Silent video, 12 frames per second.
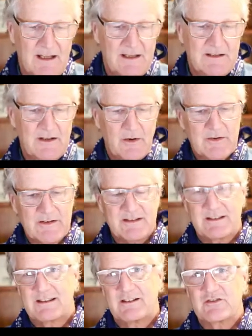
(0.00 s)
Notice
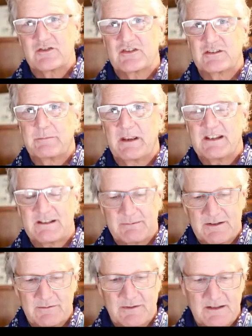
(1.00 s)
that there's a space
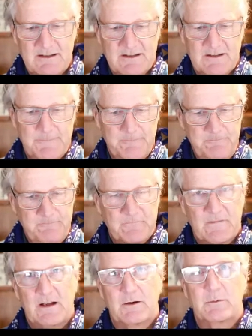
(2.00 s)
between there.
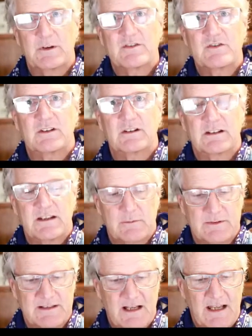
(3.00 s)
Originally it
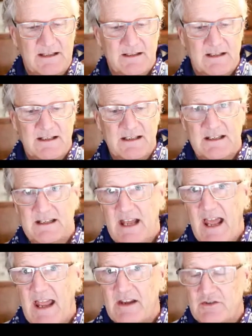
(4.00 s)
was
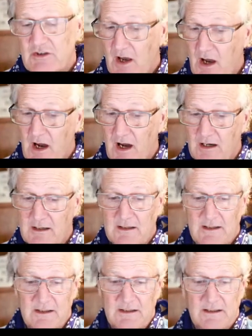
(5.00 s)
Eiden-Ha,
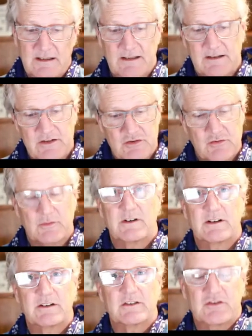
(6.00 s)
and they shortened
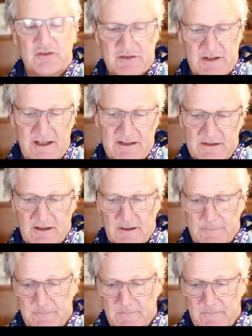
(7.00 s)
it to just Eisenhower.